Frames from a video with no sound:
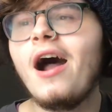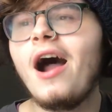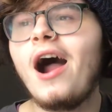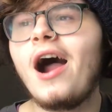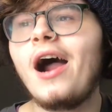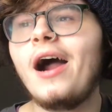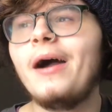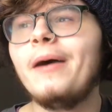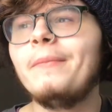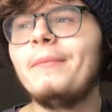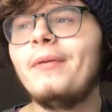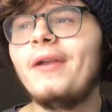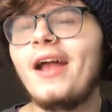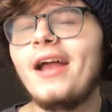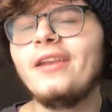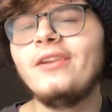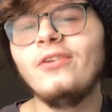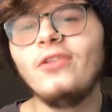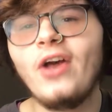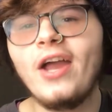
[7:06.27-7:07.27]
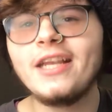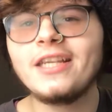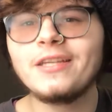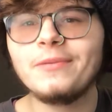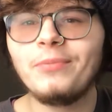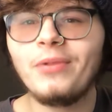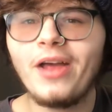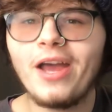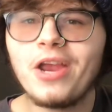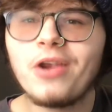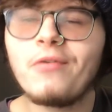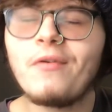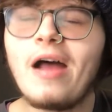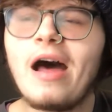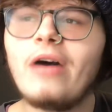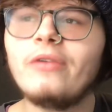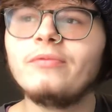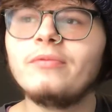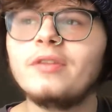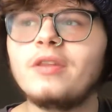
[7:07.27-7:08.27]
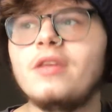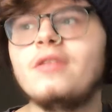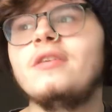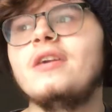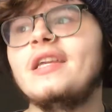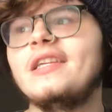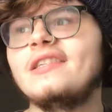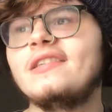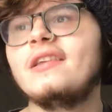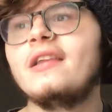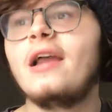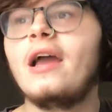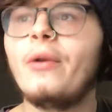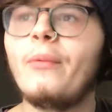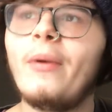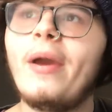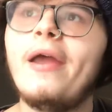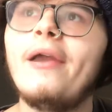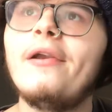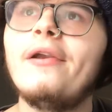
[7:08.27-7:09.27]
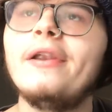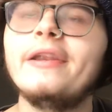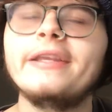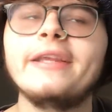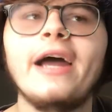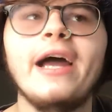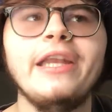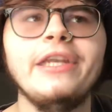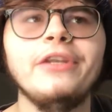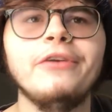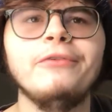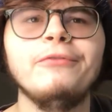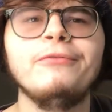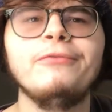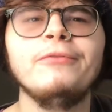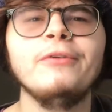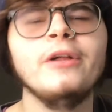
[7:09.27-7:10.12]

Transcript: but I do like to play around with the things that I wear and kind of